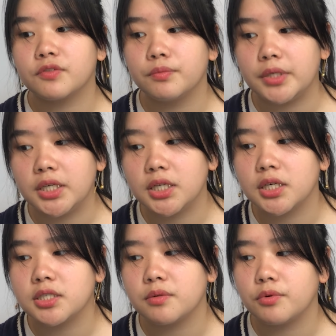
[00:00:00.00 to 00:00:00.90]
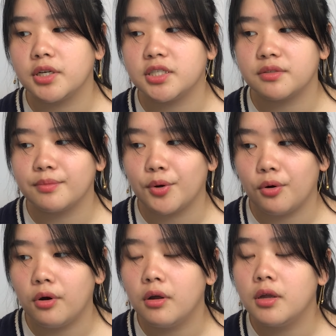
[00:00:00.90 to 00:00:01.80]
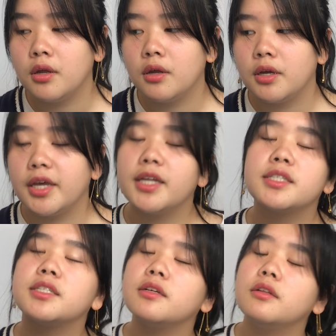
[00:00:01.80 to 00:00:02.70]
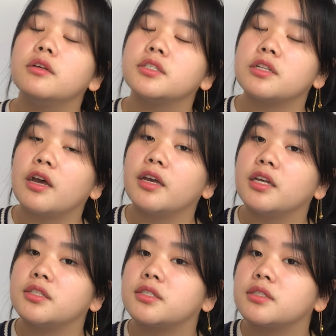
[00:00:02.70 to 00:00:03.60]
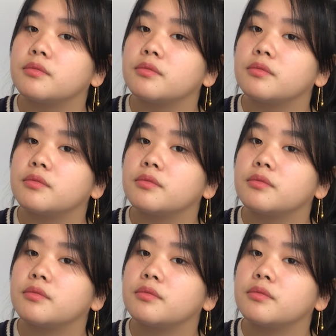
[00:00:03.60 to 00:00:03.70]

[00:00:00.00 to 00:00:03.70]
for me because I'm really small, it still looks like it's